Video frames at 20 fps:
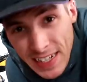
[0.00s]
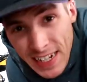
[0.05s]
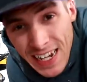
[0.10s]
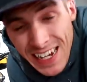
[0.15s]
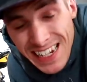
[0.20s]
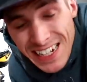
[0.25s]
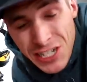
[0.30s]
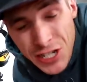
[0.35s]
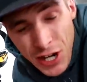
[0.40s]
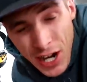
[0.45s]

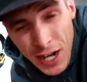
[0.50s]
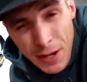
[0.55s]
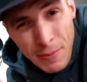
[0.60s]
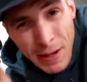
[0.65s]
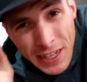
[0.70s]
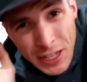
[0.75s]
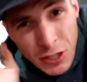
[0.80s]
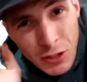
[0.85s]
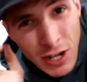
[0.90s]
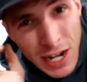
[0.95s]
today, try to
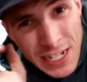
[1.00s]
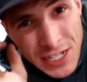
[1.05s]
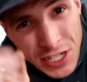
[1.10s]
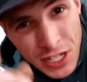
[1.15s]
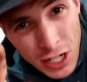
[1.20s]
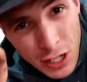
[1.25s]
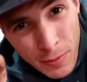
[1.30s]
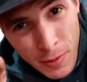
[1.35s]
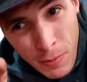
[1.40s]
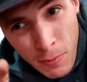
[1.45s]
make the garage a
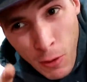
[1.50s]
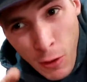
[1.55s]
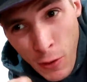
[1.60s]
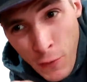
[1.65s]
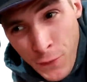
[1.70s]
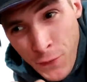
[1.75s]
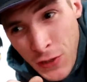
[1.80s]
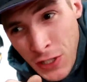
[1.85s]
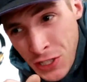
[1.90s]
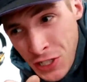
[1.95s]
little bit more
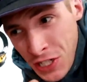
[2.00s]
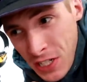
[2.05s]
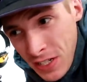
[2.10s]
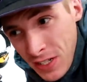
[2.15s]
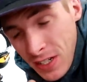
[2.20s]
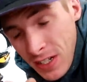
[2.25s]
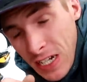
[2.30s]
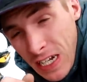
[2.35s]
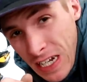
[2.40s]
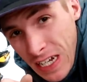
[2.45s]

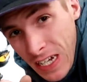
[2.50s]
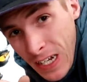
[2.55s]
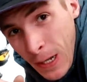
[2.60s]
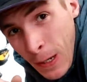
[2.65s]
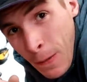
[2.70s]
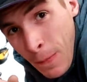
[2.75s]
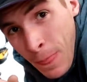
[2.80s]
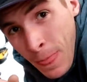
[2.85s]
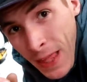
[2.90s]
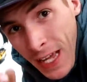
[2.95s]
efficient.
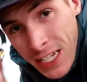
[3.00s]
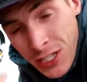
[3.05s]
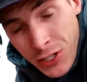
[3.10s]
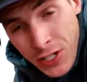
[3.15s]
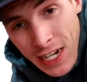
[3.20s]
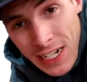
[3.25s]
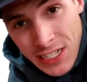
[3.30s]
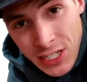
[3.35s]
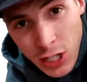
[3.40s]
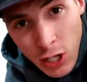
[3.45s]
As you
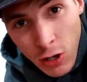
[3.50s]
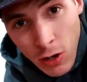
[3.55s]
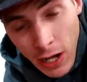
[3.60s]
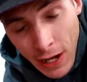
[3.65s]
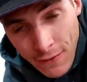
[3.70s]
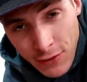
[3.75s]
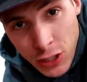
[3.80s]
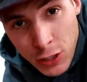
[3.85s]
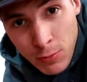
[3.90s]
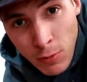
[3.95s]
guys know, I
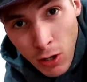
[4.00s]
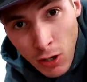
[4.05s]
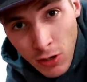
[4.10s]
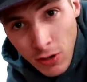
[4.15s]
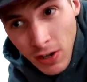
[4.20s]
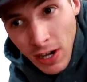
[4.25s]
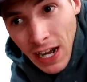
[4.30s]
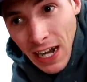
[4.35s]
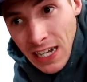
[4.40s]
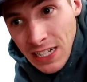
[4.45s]
have a small
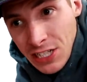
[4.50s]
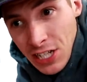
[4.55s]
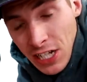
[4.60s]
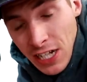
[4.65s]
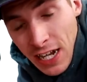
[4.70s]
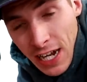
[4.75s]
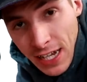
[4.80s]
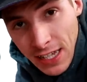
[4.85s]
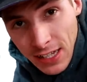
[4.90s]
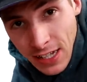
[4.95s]
garage.
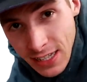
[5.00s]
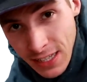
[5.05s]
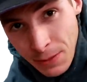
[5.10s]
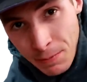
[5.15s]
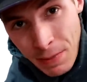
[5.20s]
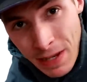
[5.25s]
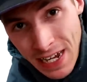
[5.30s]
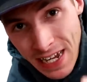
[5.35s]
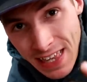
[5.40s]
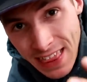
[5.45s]
I like to
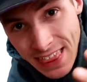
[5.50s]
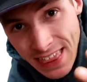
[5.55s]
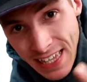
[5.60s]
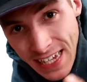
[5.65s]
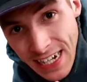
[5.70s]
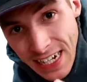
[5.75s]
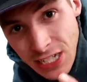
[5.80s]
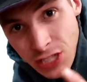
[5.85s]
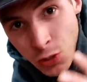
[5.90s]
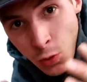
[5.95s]
make
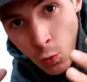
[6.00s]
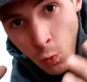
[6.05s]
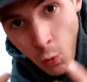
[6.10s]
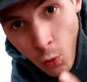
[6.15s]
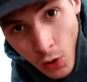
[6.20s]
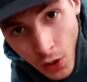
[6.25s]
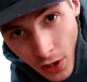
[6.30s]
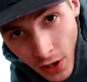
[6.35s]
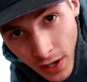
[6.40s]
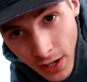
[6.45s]
things
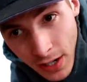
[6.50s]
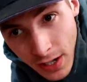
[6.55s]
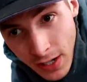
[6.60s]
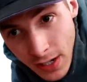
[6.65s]
work.